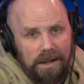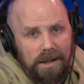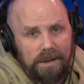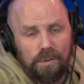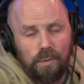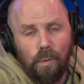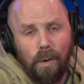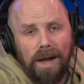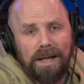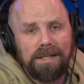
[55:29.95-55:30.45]

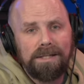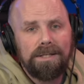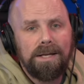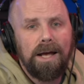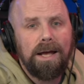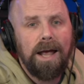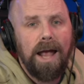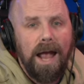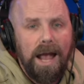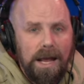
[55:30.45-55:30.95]
That's
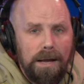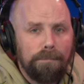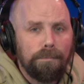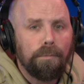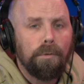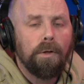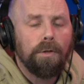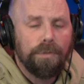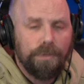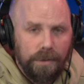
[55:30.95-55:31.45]
Wednesday,
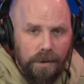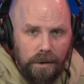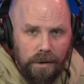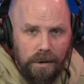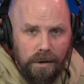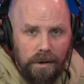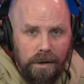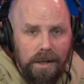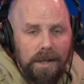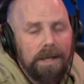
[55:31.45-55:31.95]
April
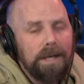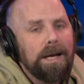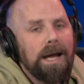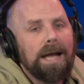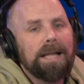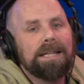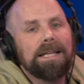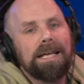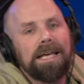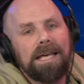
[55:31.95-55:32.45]
3rd
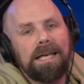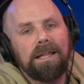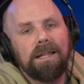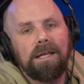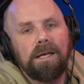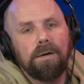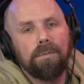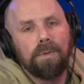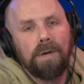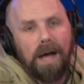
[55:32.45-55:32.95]
at the
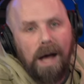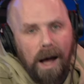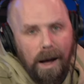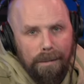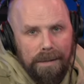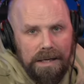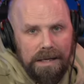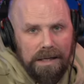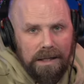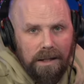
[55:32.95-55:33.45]
Helium
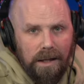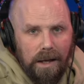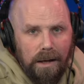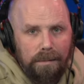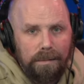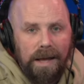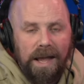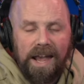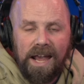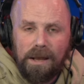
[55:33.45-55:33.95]
Comedy
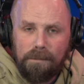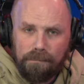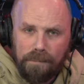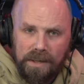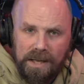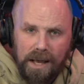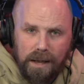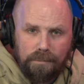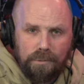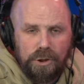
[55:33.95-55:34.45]
Club, 8
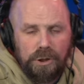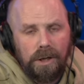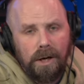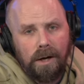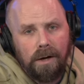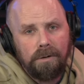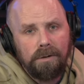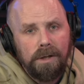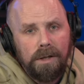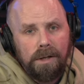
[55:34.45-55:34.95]
p.m.
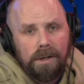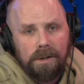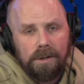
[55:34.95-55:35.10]
show.